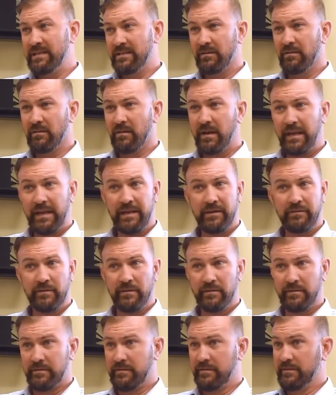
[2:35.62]
is a great
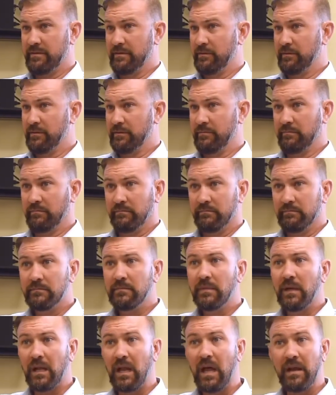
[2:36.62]
hindrance to
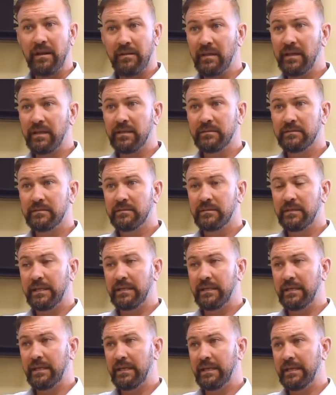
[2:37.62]
a lot of things,
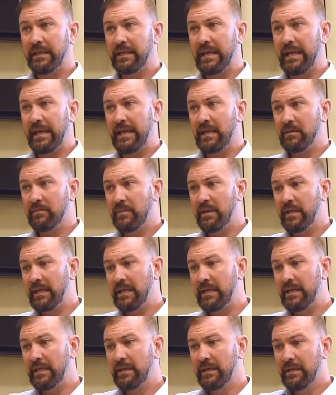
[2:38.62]
and it can
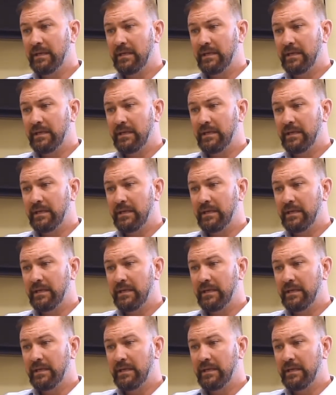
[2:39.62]
be